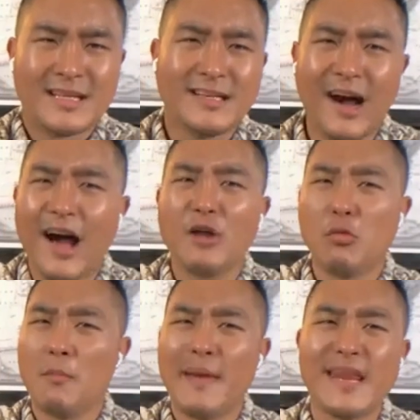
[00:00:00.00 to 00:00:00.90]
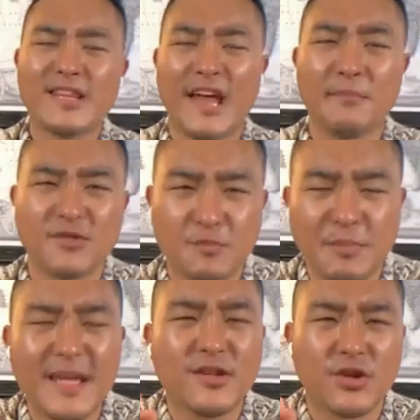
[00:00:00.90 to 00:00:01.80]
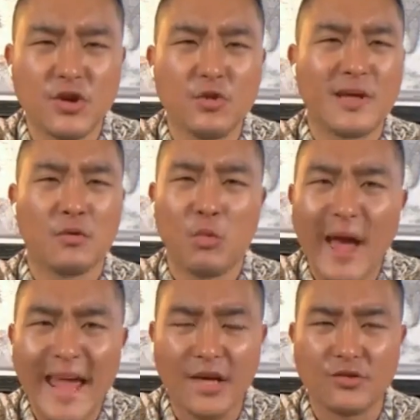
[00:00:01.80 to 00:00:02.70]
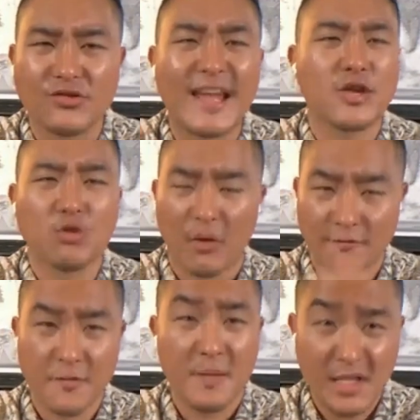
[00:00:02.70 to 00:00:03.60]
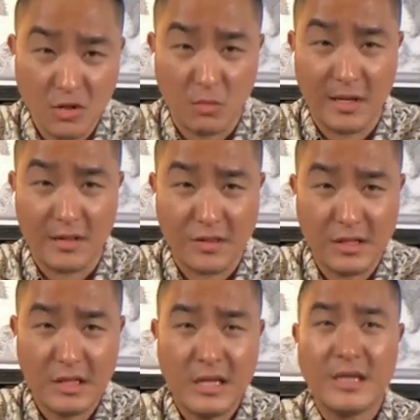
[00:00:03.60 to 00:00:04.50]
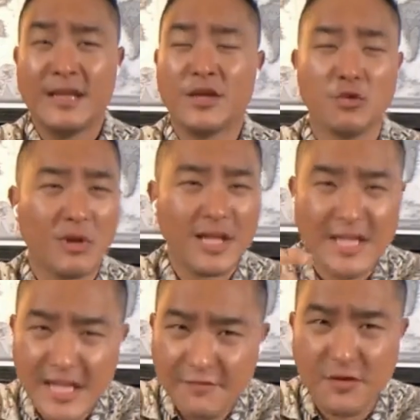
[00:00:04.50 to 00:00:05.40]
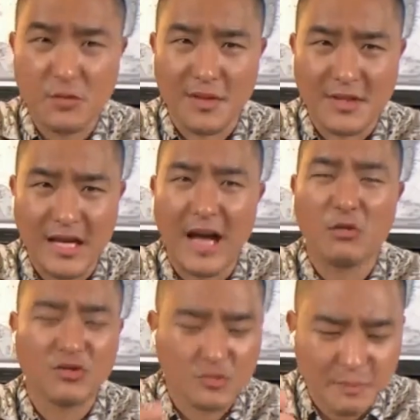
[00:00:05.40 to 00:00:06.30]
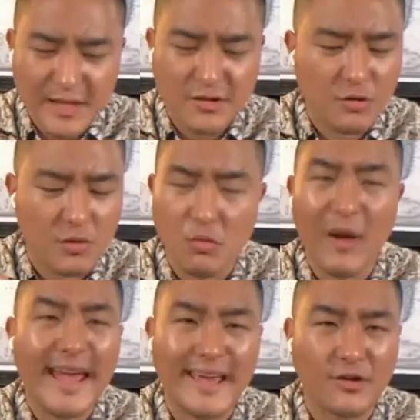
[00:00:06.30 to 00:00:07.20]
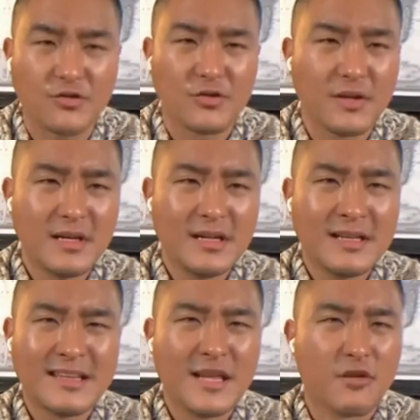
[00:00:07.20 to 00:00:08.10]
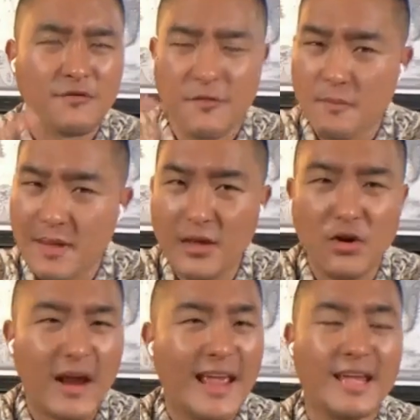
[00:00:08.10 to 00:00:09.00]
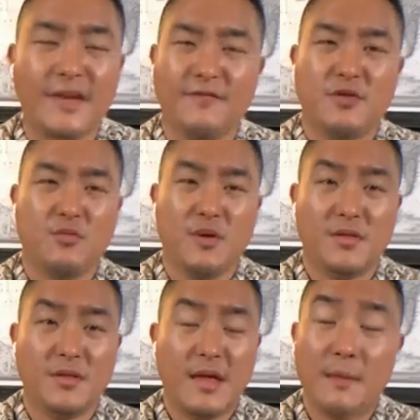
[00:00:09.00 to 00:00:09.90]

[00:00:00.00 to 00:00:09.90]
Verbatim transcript: God will many times speak to you in ways that you're familiar with, that you're gifted with. God will speak to you in ways that you're familiar and gifted with.